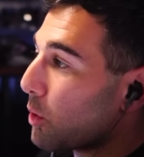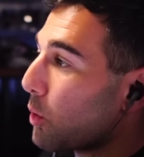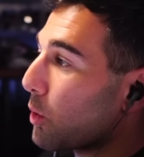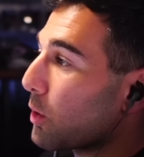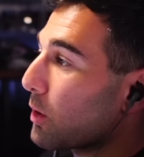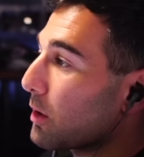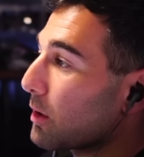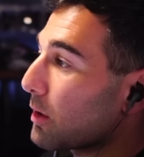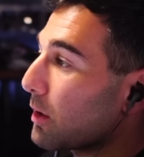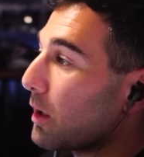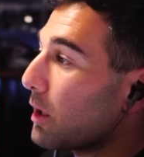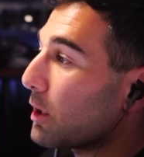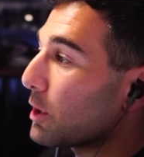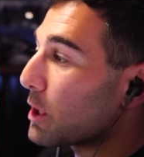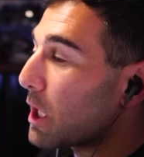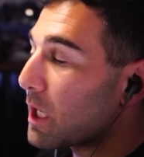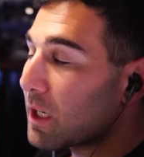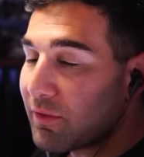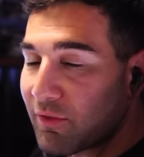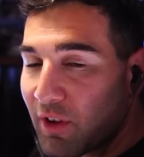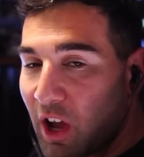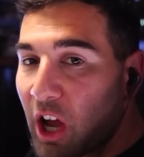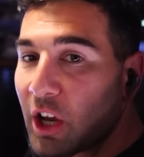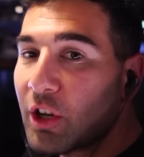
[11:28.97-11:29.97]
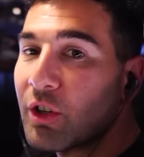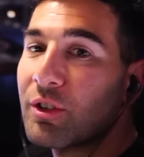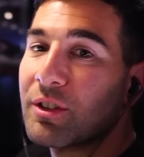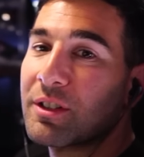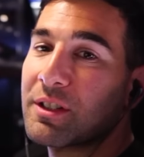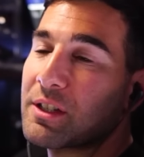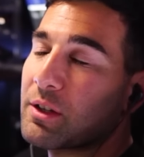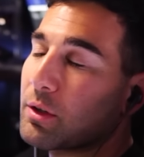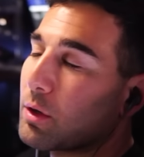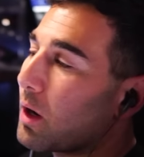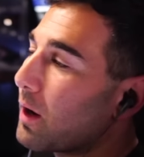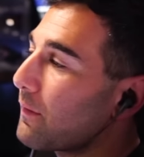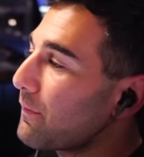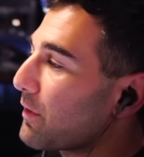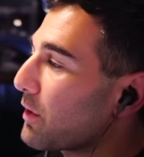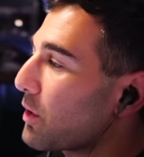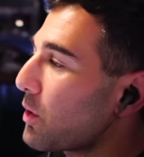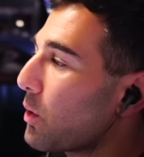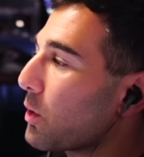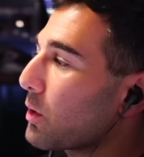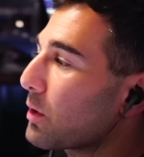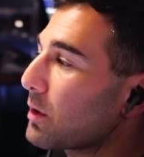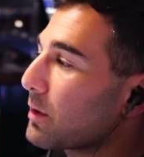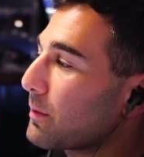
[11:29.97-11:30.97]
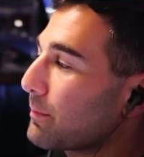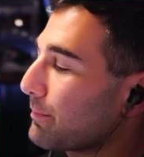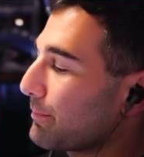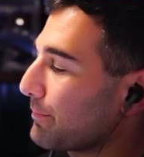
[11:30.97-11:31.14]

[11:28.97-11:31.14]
or a lot of understeer off the corner.